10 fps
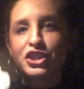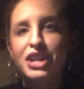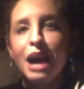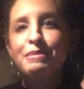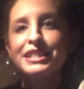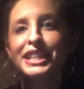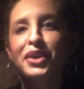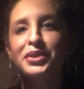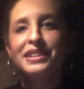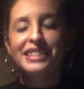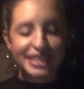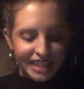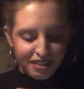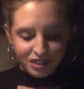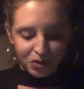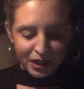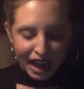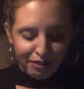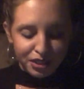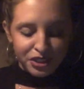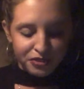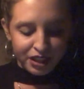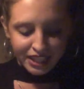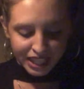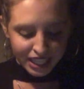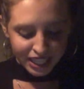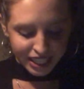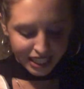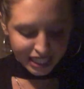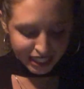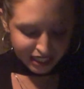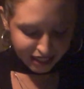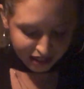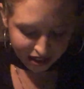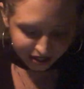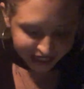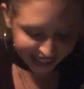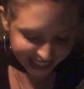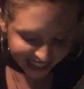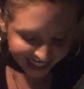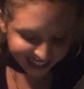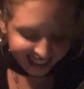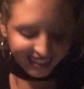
job is to get rid of this devil. Whatever this fucking is, it needs to go. It needs to